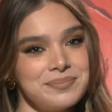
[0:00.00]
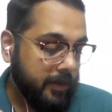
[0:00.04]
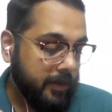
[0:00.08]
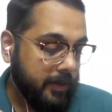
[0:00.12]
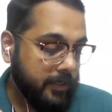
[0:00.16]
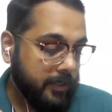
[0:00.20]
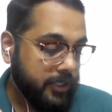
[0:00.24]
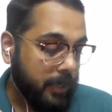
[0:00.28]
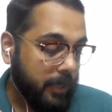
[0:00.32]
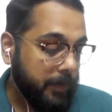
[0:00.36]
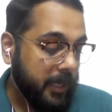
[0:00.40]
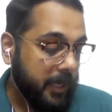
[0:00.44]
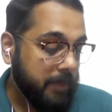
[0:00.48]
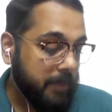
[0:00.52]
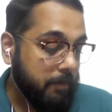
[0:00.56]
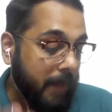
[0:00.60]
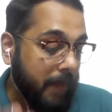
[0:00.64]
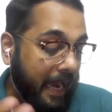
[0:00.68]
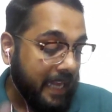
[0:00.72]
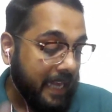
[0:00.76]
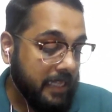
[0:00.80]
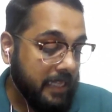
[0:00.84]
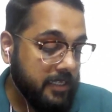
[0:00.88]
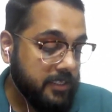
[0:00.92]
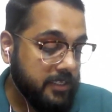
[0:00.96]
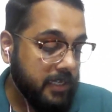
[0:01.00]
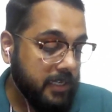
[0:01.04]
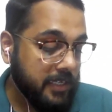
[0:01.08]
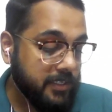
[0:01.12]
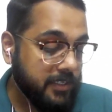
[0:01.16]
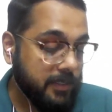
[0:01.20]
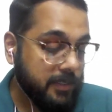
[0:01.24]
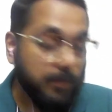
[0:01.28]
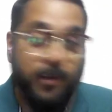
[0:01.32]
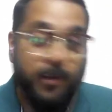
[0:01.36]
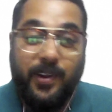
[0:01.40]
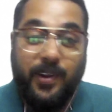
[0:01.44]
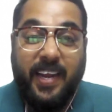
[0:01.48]
Shamik, Miles does
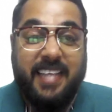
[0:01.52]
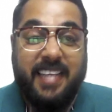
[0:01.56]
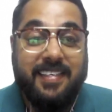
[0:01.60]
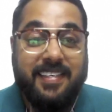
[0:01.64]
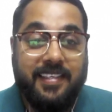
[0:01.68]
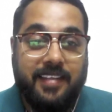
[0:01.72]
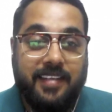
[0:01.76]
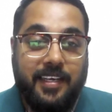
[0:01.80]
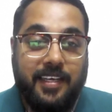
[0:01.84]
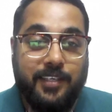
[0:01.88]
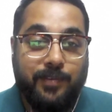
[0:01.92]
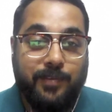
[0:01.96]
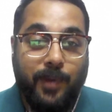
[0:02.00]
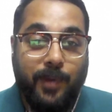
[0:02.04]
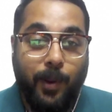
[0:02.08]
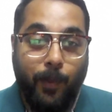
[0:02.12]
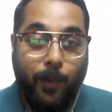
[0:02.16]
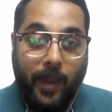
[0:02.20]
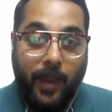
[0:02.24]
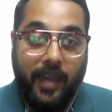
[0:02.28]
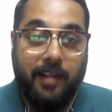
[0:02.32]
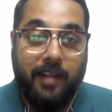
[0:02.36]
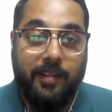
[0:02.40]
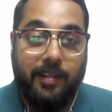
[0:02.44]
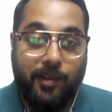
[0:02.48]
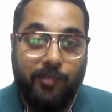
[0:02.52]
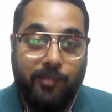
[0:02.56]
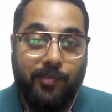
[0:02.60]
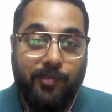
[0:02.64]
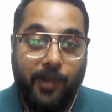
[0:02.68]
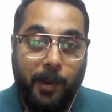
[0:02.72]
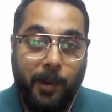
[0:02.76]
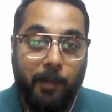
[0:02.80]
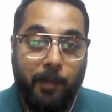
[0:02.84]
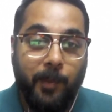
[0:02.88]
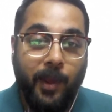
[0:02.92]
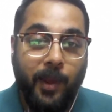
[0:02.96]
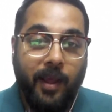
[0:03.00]
some crazy things for Gwen in the
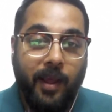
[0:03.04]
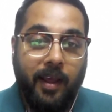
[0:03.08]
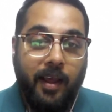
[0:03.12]
film.